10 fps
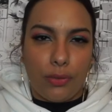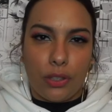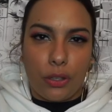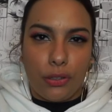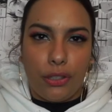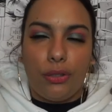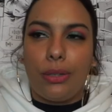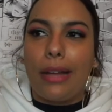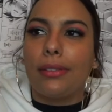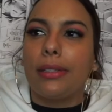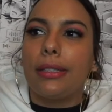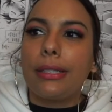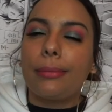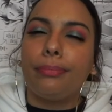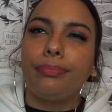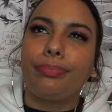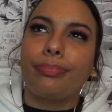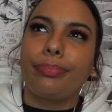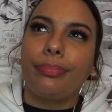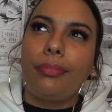in the early 2000s.
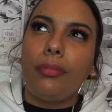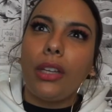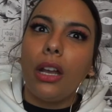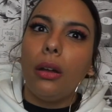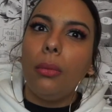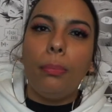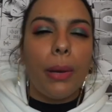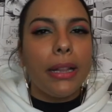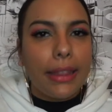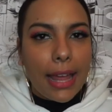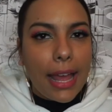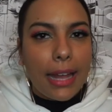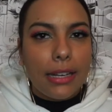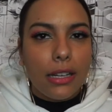But then,